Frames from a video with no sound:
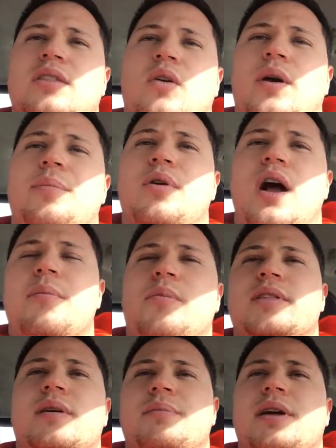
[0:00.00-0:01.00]
only problem
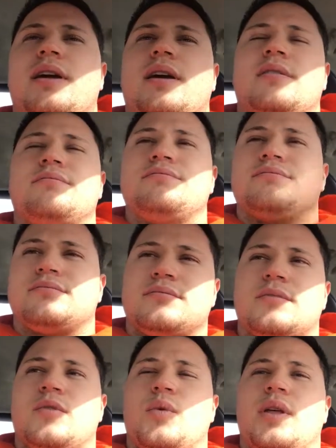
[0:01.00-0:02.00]
with it being
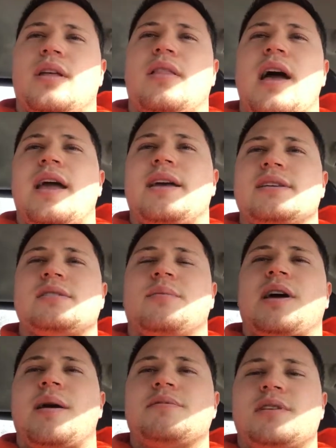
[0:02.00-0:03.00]
really light is
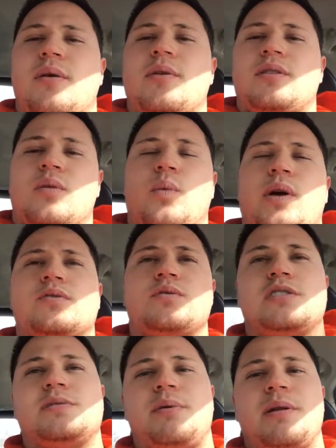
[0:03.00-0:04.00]
sometimes the wheels
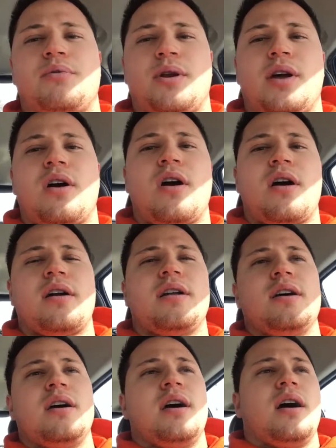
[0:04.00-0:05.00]
would spin pretty
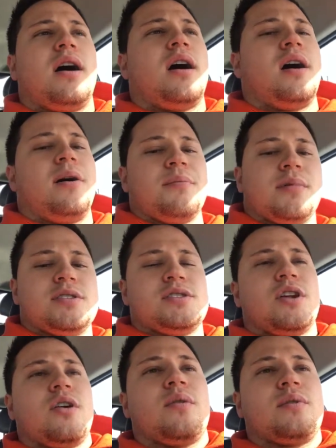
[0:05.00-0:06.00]
hard, because
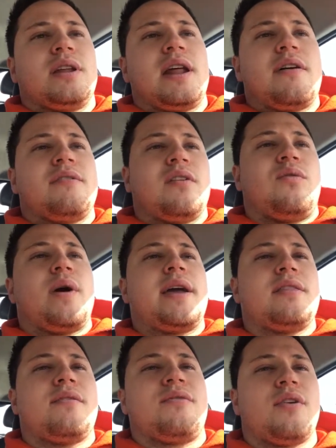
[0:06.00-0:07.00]
it didn't have enough weight
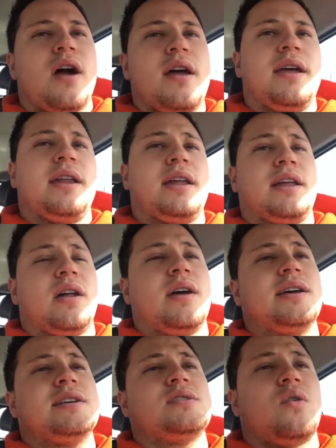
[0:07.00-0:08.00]
in the front, and it
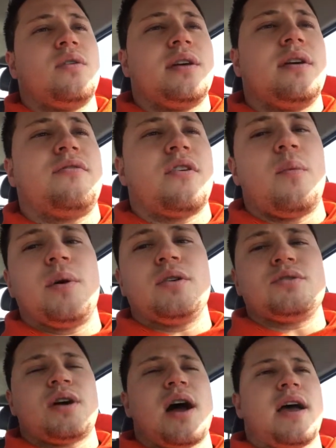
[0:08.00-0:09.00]
is only front wheel
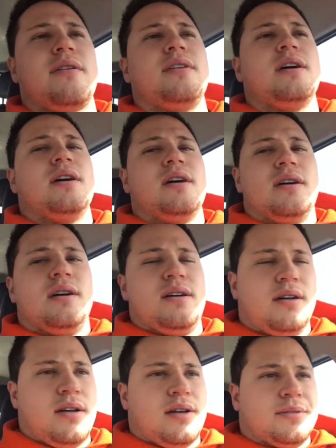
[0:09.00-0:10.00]
drive.
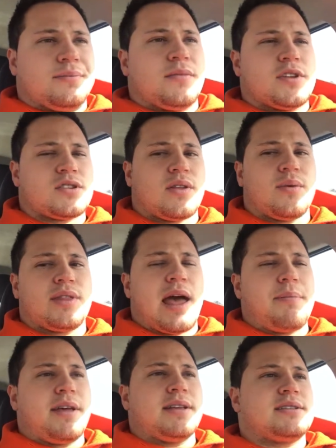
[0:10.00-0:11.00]
So with
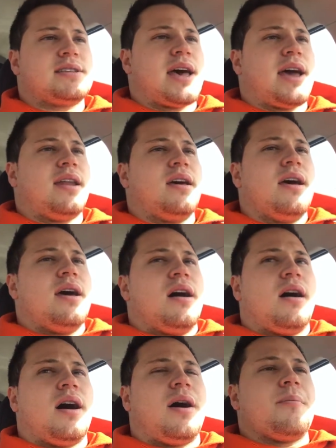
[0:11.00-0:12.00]
that being said,
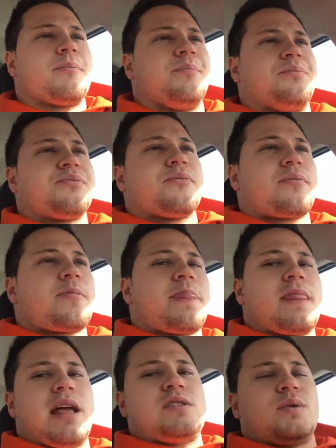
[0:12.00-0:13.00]

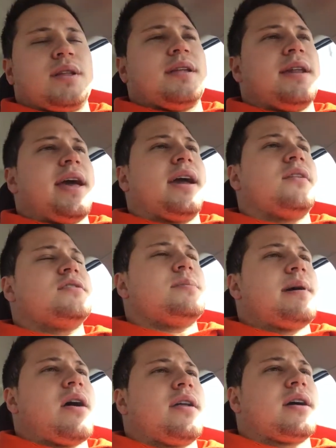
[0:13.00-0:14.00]
that's one of the negatives
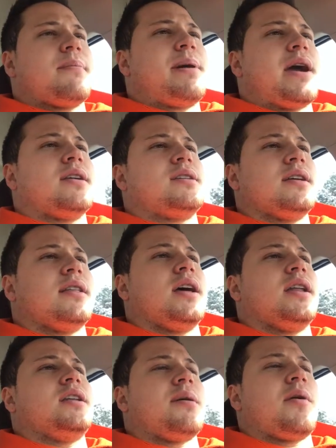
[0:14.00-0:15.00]
about it compared to
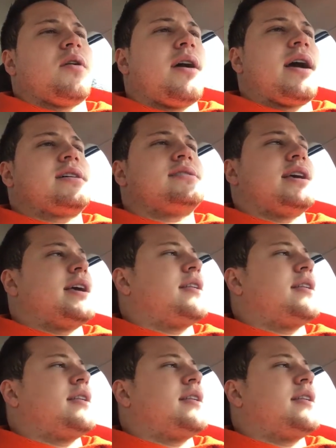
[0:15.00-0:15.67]
the WRX